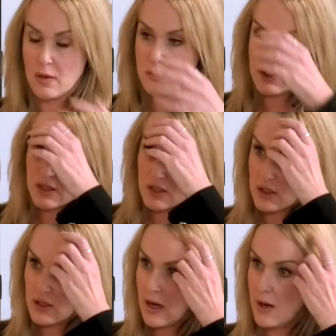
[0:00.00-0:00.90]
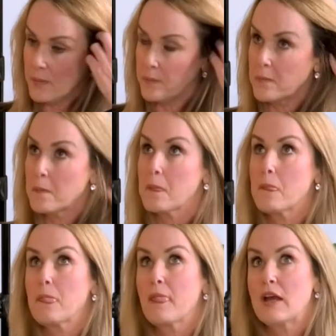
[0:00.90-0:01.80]
He was just a
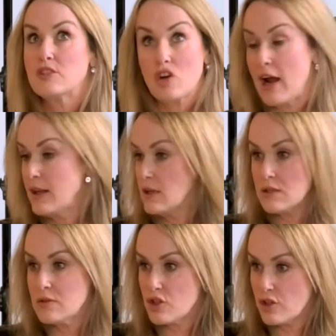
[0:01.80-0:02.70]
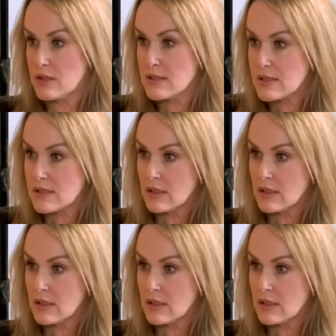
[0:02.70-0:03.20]
Australian tourist.